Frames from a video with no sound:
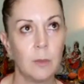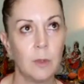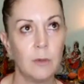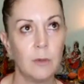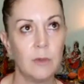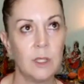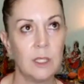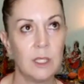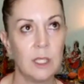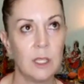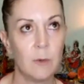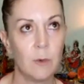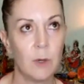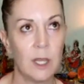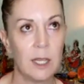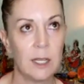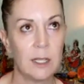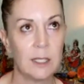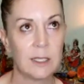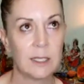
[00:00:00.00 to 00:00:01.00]
Moving the
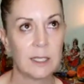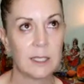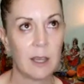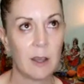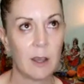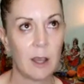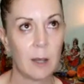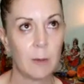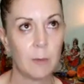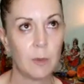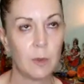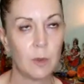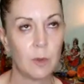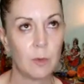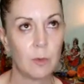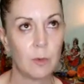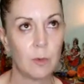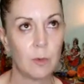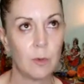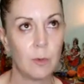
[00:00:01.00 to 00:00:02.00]
awareness now up
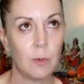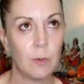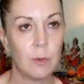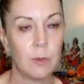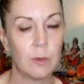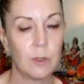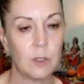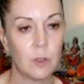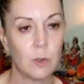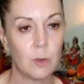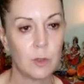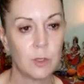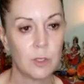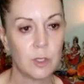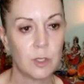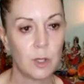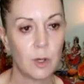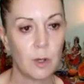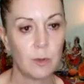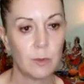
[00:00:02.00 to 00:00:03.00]
through the
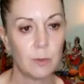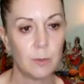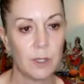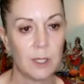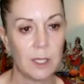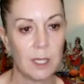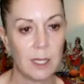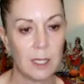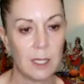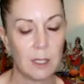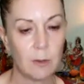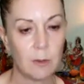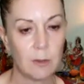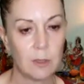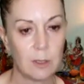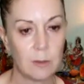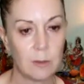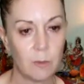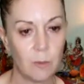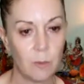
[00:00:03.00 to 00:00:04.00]
torso, beginning
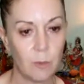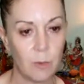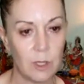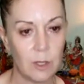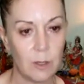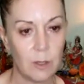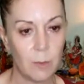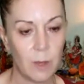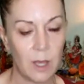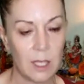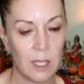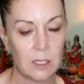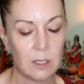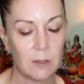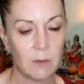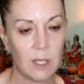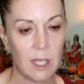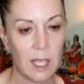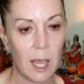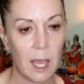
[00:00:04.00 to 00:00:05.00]
with the
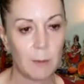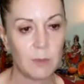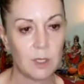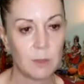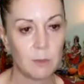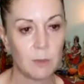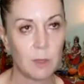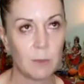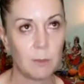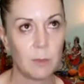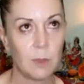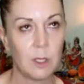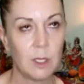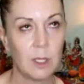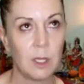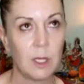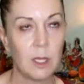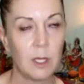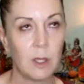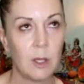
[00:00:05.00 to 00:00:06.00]
base of the abdomen,
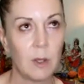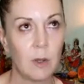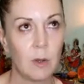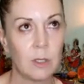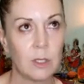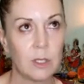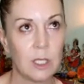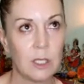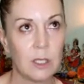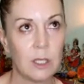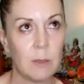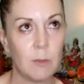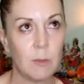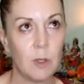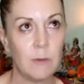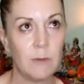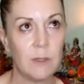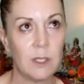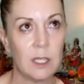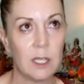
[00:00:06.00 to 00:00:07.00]
gently
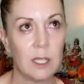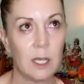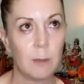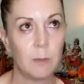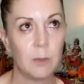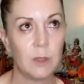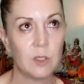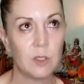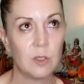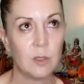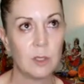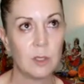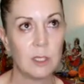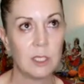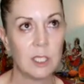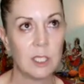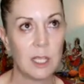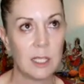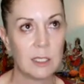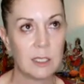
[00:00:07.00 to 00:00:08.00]
moving it up into
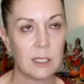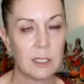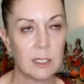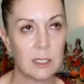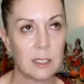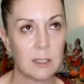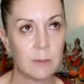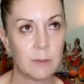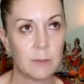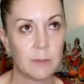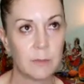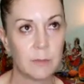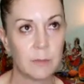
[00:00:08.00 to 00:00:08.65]
the chest,